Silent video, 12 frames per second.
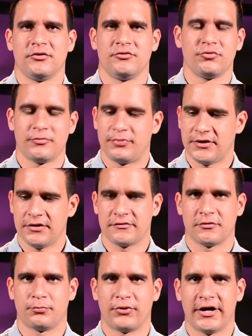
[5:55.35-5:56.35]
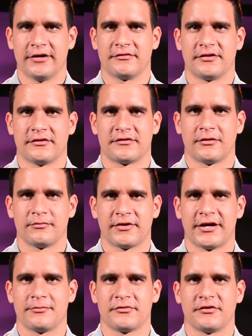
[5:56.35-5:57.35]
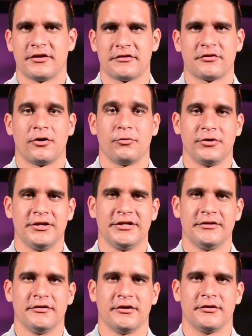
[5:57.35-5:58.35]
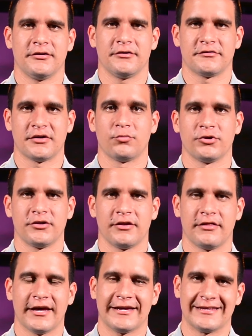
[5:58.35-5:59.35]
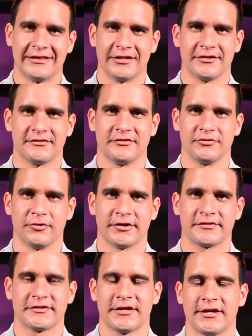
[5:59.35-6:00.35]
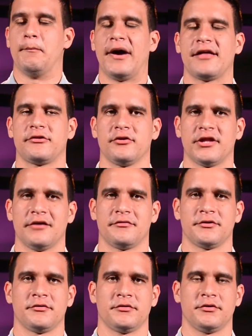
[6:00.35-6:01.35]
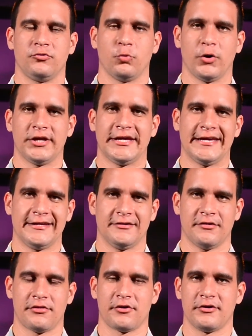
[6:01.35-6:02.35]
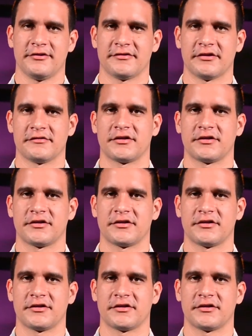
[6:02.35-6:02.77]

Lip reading: you would be surprised that sometimes that's all we need. Someone that can listen to us. Matthew 11:28-30 says,